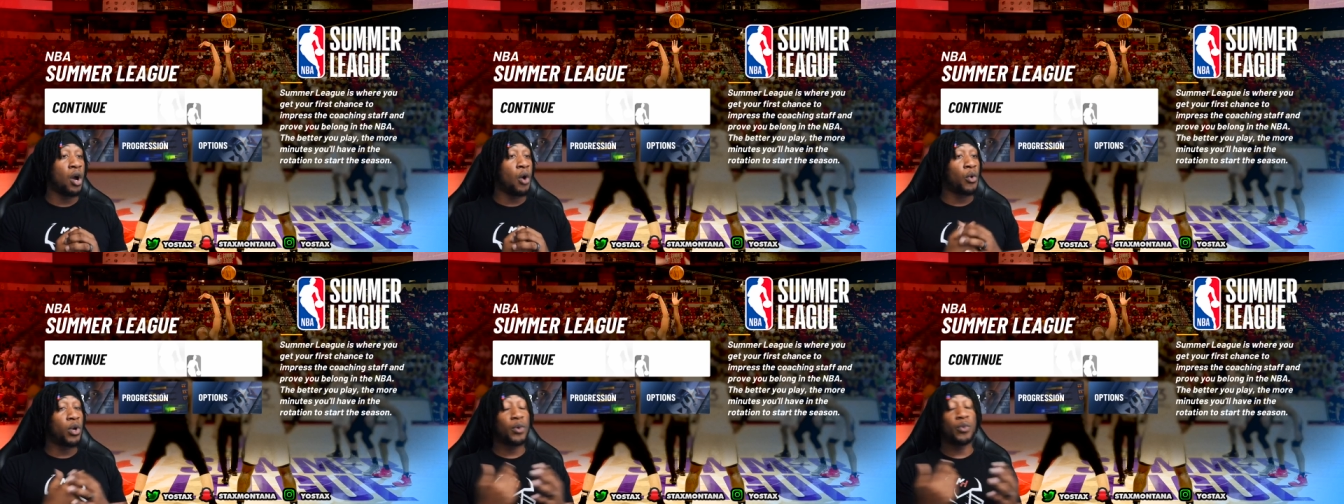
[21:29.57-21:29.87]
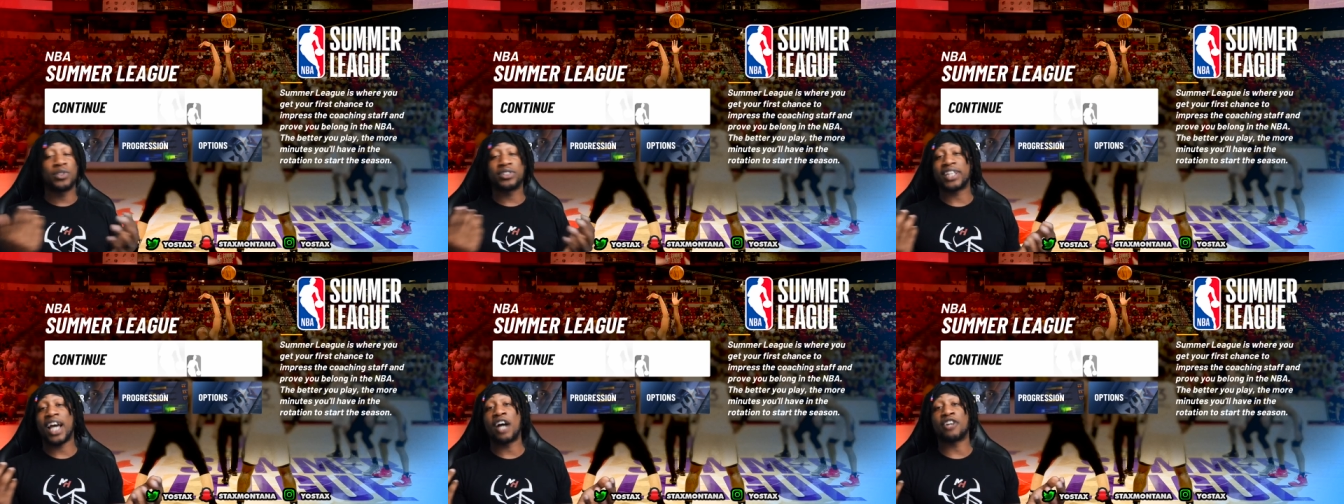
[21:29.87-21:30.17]
We
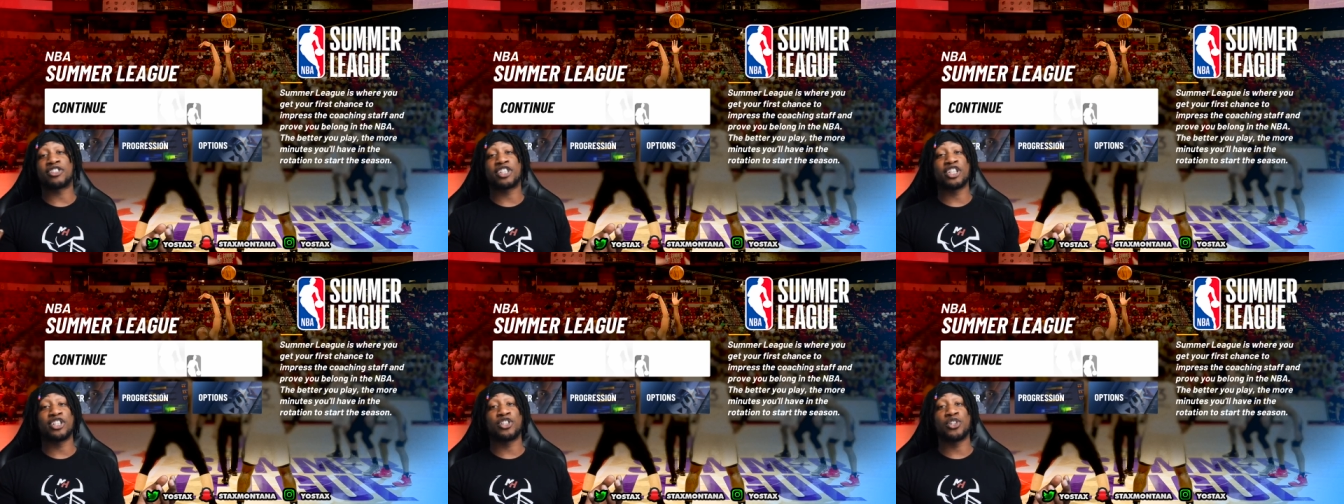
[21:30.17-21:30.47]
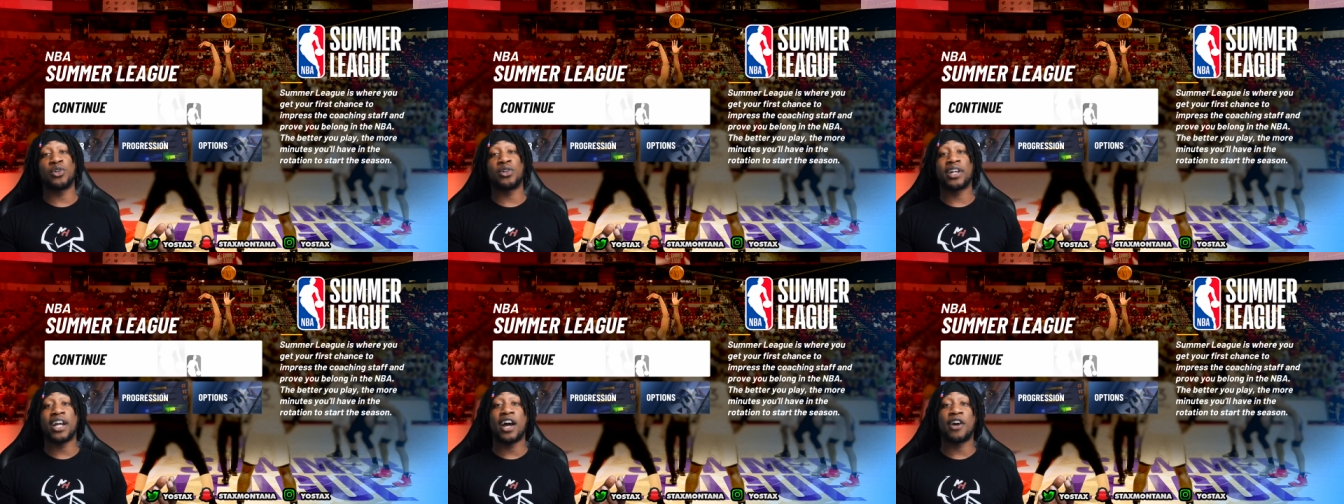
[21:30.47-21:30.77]
was out there
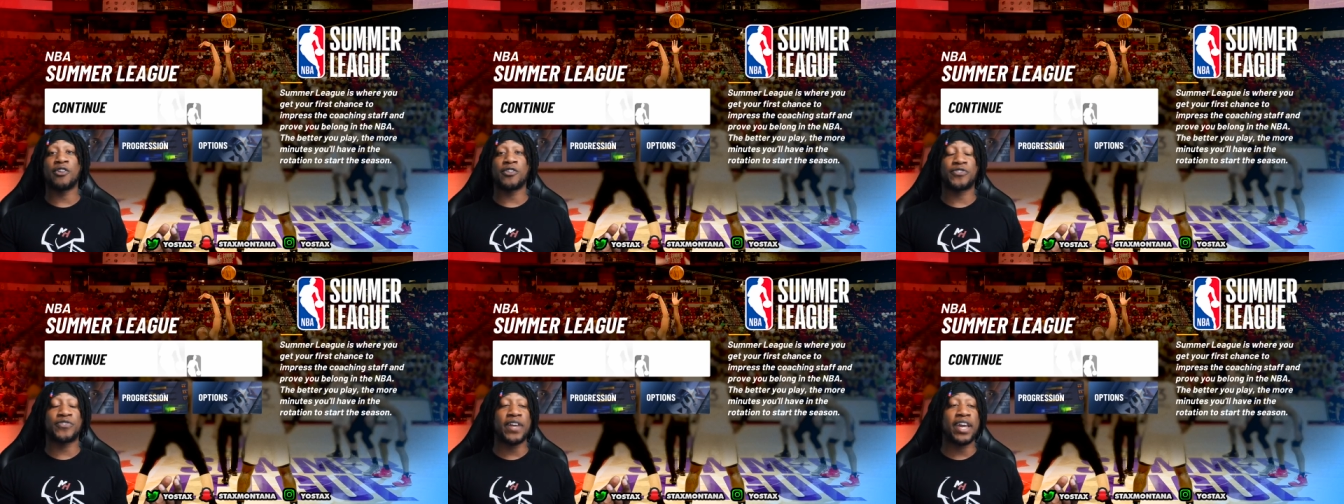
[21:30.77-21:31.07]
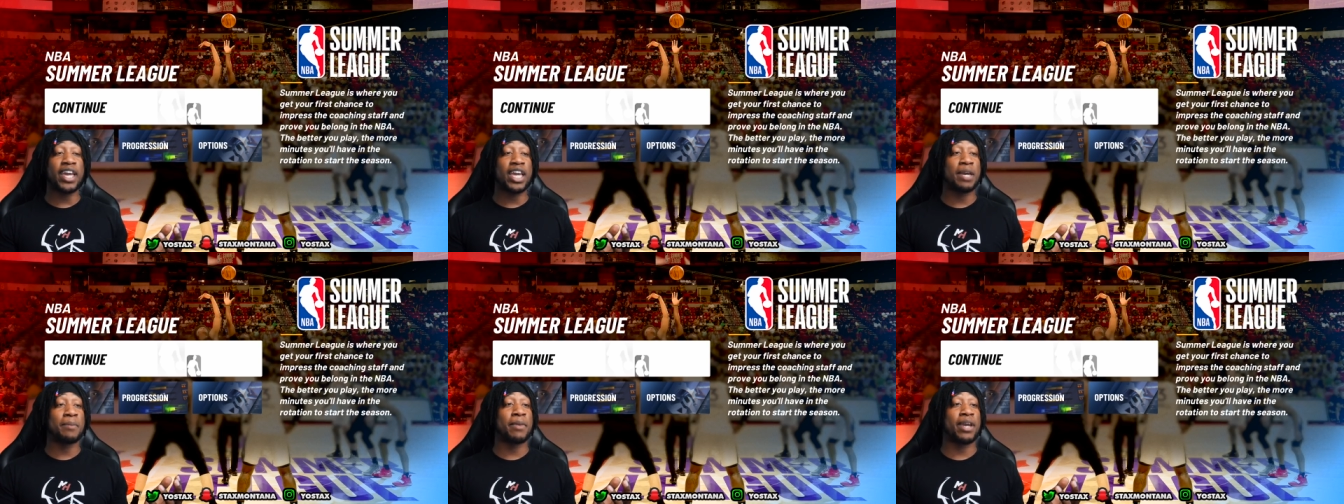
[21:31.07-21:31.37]
doing our
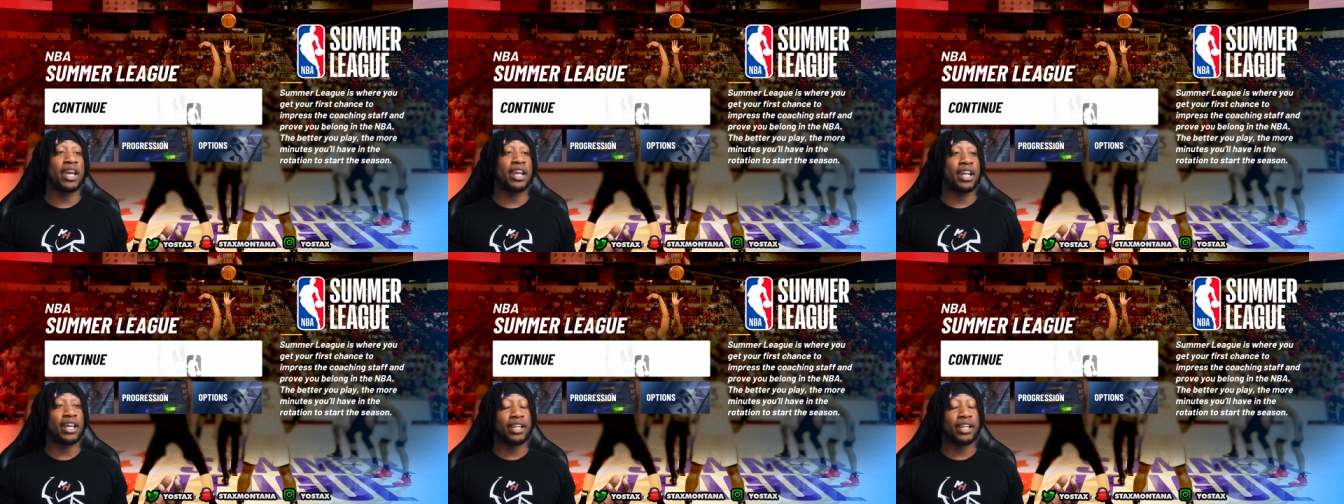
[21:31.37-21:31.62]
thing, man.